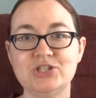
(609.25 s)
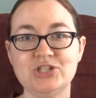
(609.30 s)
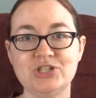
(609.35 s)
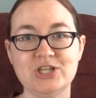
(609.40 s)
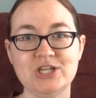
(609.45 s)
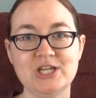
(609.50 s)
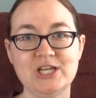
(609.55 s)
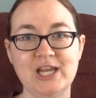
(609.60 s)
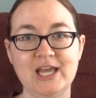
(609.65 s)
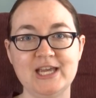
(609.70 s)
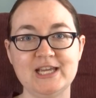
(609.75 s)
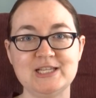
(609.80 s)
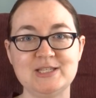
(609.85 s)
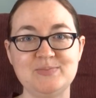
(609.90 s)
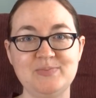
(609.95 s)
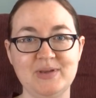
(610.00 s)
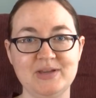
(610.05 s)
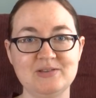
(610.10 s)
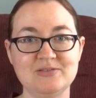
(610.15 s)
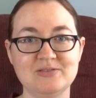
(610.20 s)
She likes
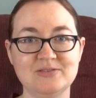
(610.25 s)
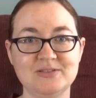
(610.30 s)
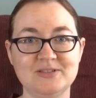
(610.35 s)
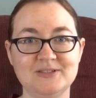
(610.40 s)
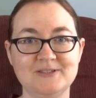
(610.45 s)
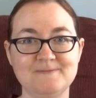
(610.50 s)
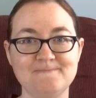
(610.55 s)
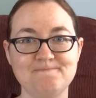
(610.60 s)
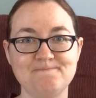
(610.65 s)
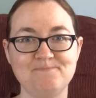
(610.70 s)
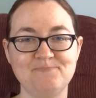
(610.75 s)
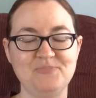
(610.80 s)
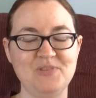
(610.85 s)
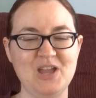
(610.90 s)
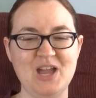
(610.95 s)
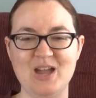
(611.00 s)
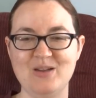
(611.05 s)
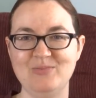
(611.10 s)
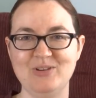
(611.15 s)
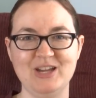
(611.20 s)
pickles. No,
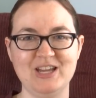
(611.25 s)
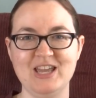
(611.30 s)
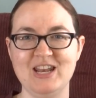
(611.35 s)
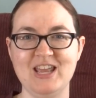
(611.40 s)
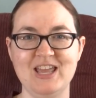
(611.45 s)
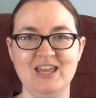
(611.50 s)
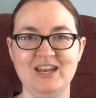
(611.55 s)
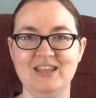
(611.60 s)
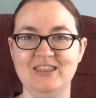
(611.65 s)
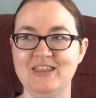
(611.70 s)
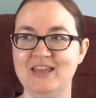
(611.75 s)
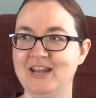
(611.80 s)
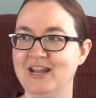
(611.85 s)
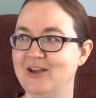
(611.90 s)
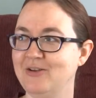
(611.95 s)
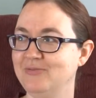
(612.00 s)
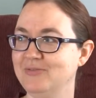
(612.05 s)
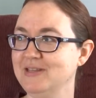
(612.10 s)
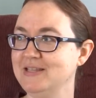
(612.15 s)
I'm not gonna edit that out.